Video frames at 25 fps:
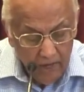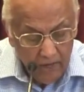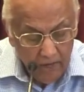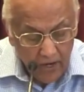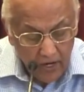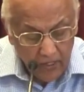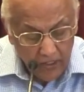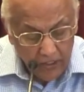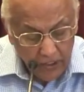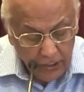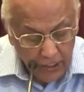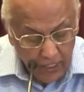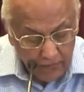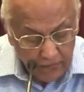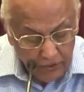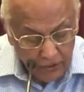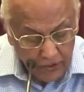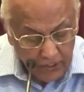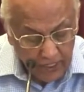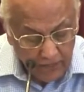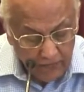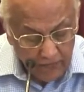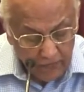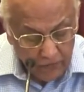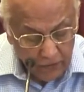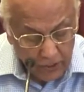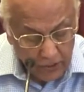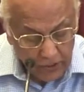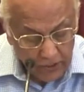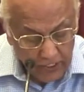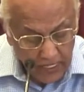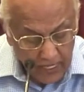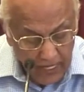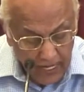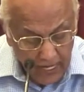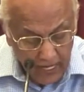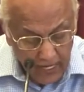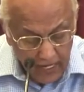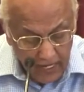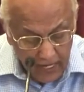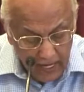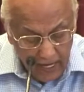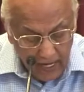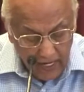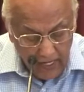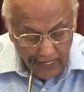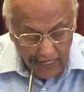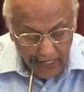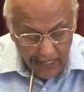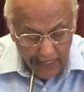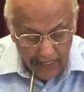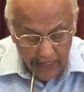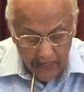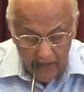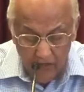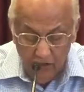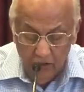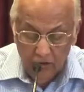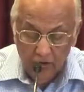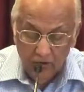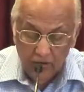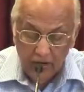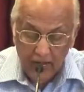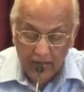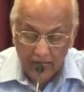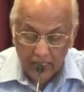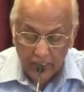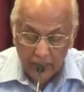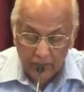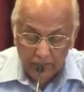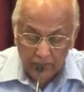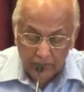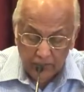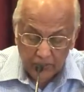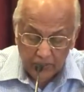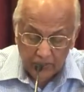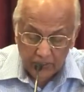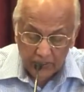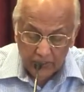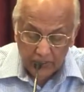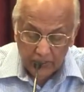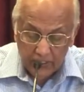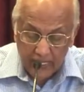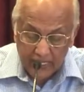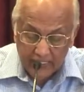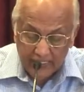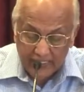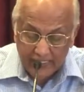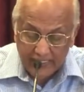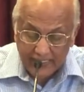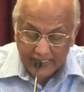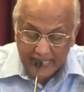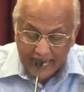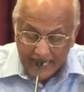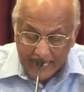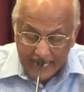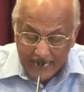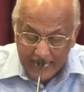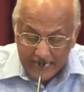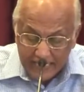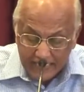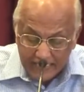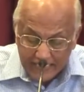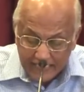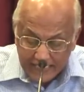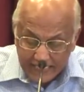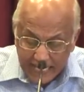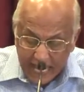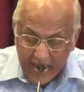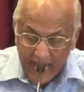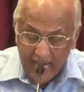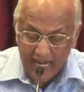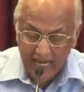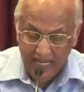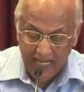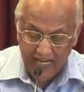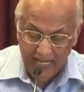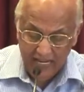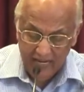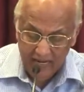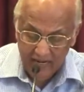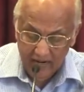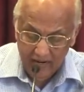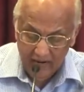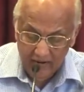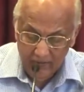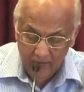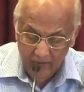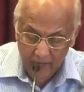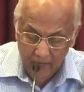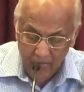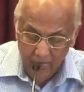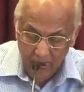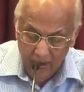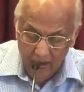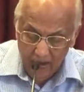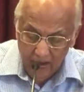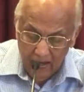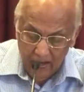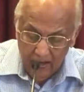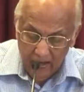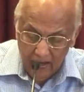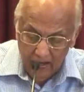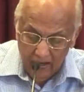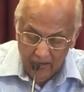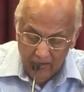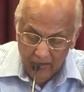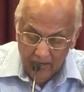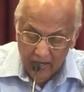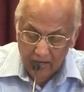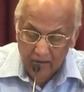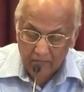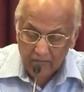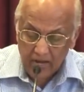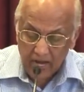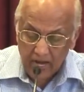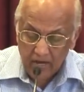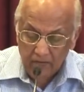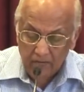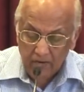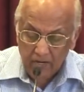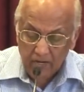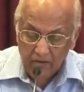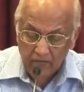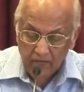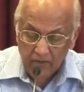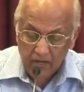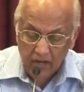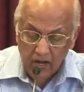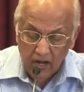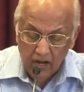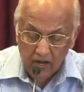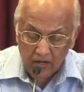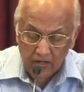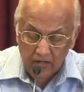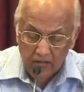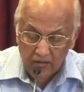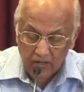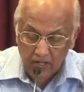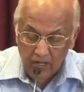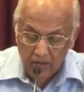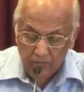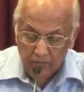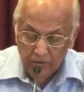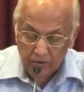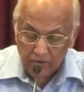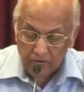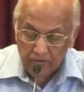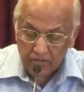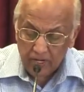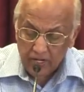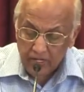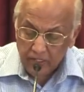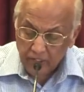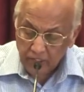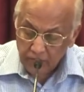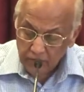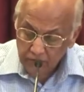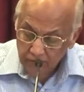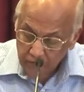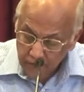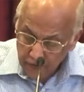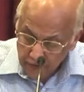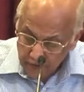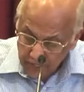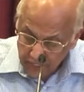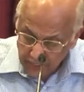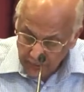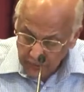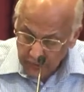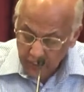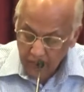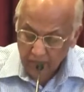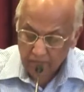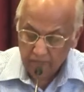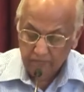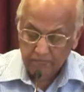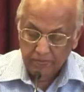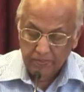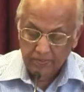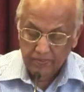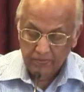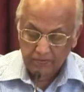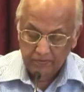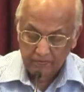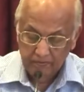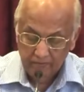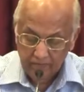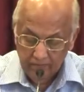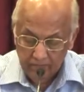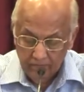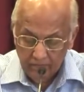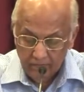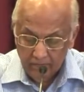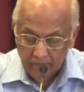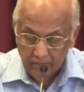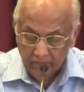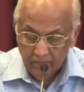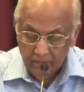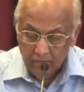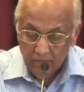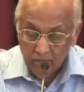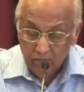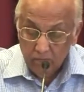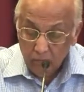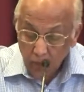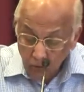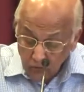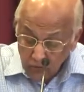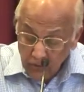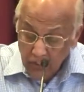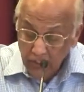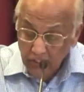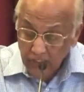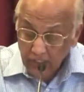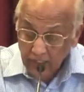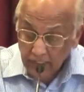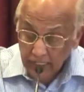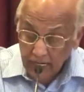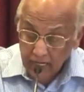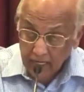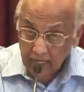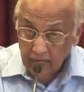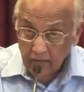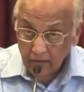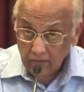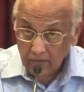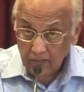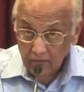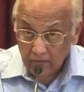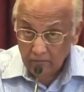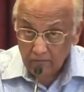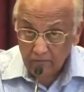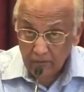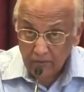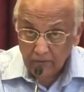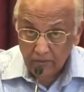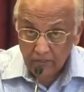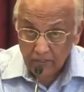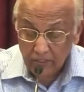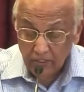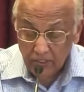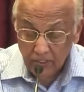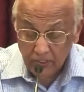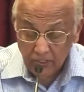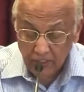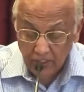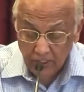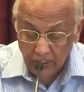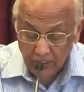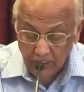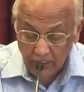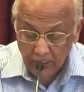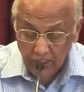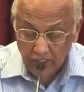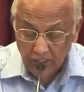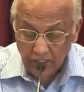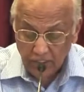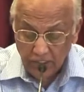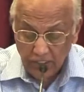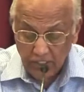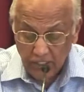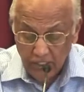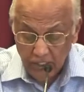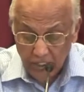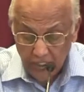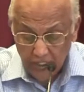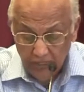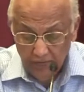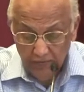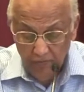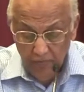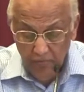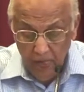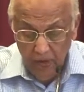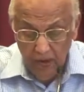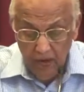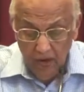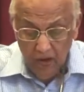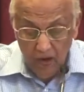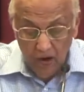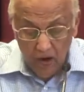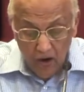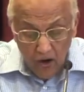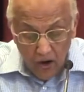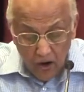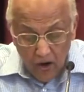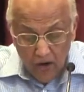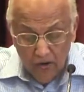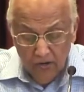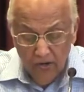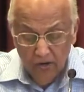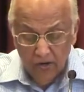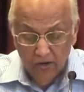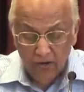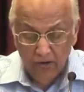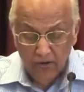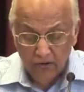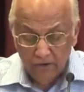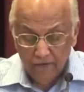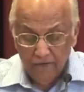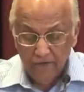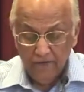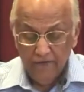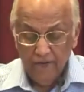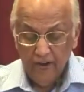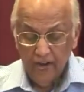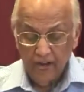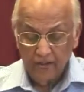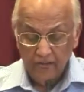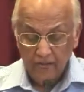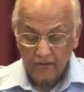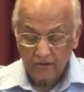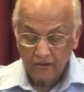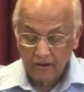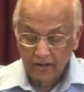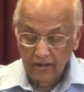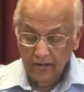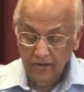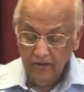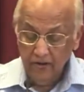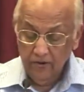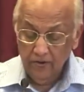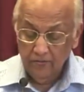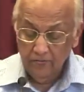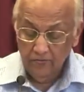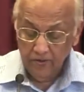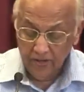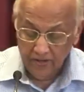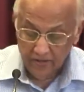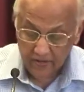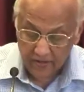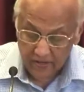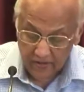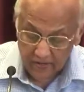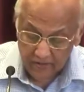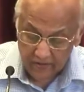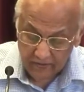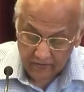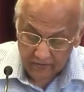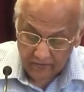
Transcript: Mark chapter 7, verse 9, you are experts at setting aside the commandment of God to keep your tradition. For example, Moses said, now remember, this is Jesus' teaching, honor your father and your mother.